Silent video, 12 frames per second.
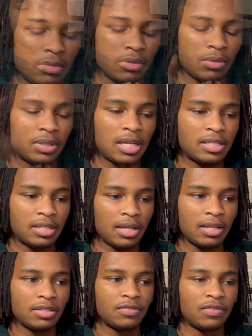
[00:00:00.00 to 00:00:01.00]
With that said,
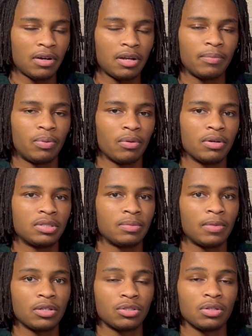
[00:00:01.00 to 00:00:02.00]
it's very important to
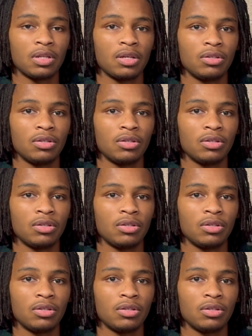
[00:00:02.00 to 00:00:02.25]
make sure that